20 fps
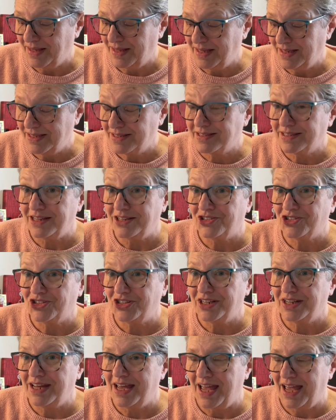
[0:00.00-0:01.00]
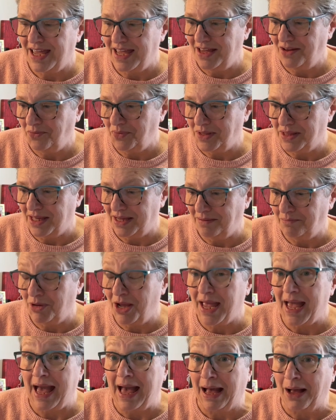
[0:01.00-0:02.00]
stitch today with it,
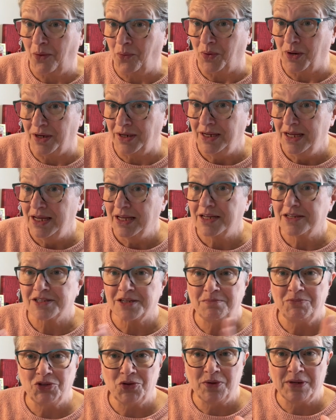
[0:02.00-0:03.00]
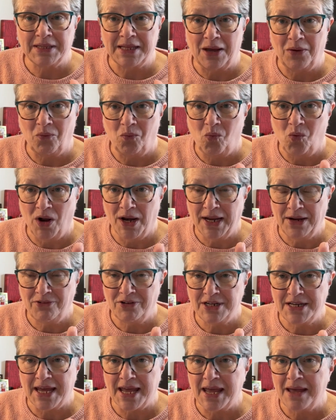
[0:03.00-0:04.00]
my hour, because I'm doing that 1 hour a
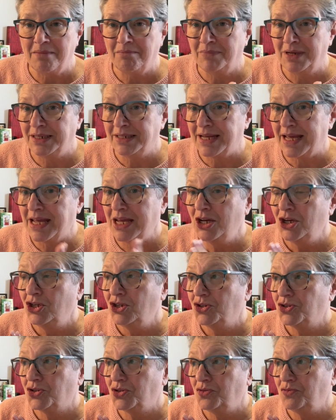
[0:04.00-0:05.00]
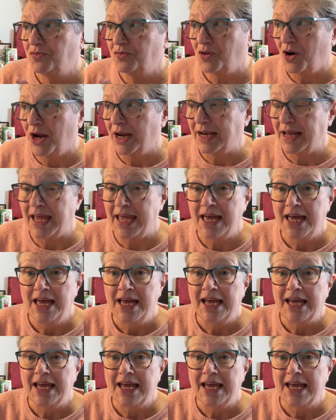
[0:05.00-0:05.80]
day, Monday to Friday,